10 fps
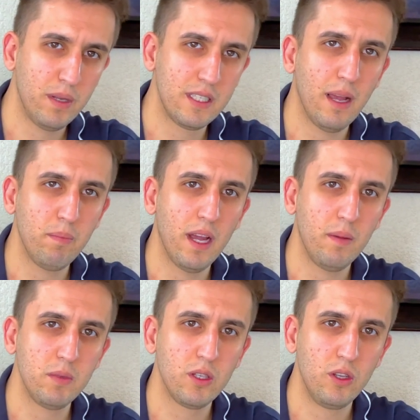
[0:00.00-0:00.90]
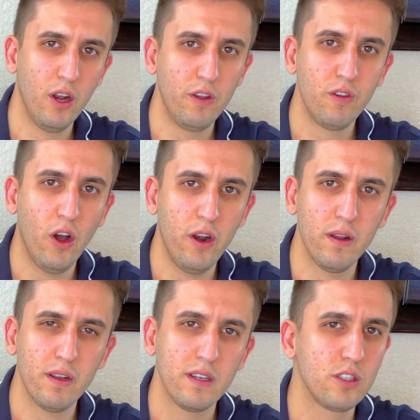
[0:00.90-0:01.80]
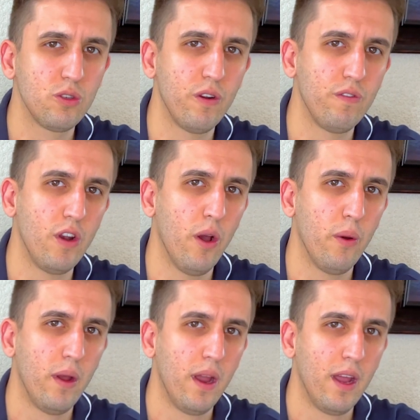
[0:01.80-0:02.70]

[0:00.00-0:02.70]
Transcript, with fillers: but sometimes, you know, you got to sort of know